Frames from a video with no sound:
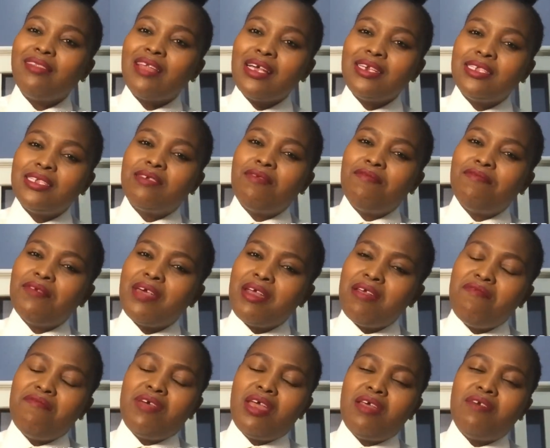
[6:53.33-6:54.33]
That is a
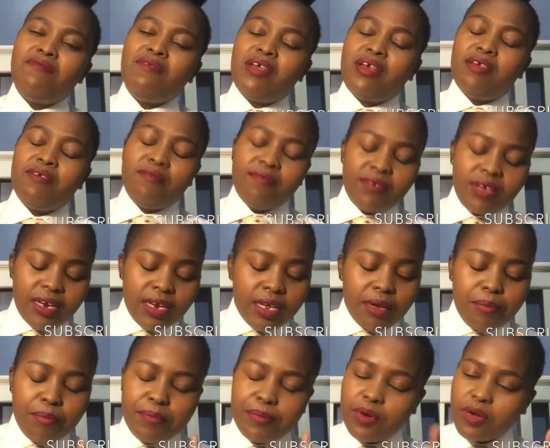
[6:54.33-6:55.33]
very, very, very, very
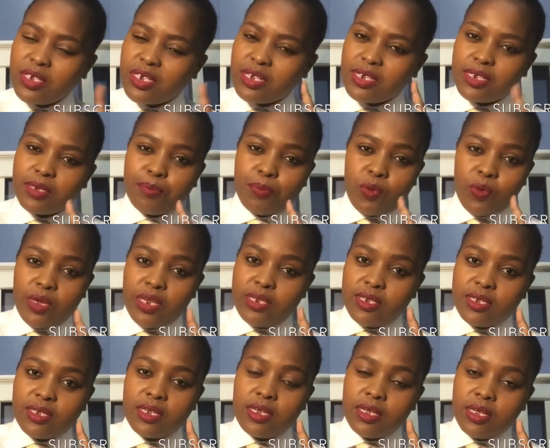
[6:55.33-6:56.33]
important
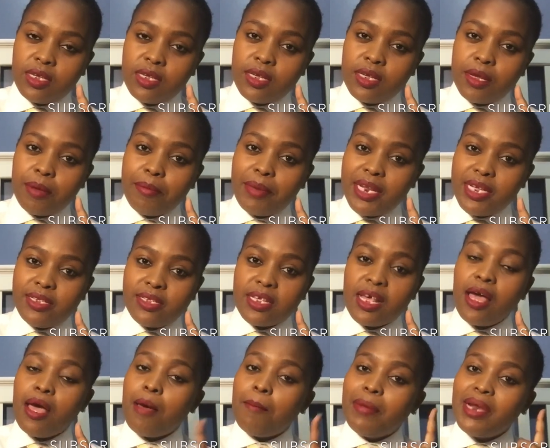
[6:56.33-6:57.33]
point. Please
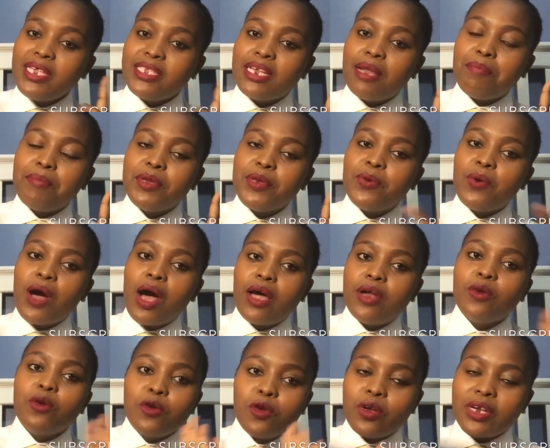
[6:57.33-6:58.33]
let me know.
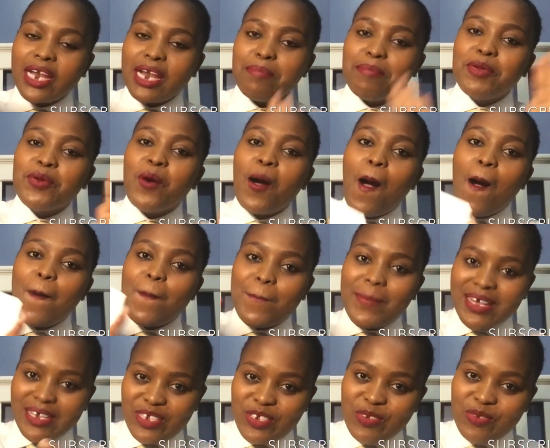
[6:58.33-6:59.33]
No, don't let me know how
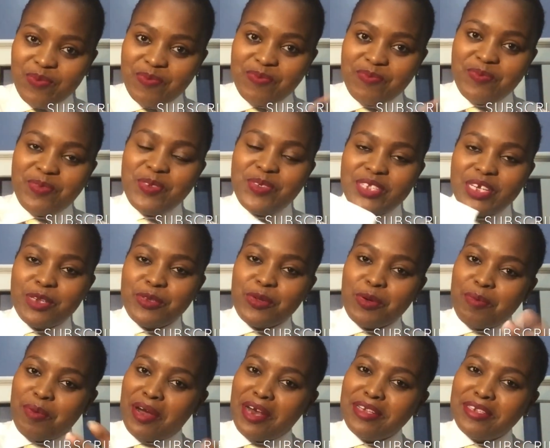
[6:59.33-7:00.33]
much you send to
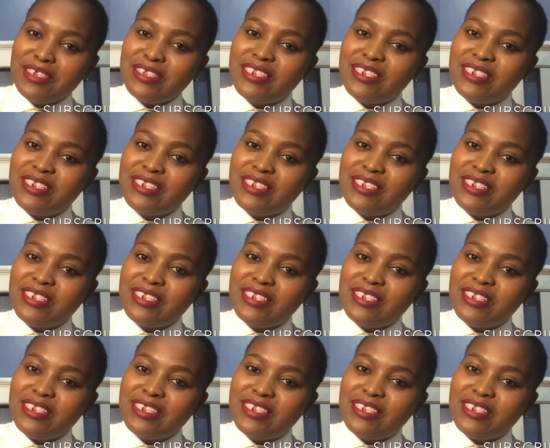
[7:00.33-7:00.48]
your parents.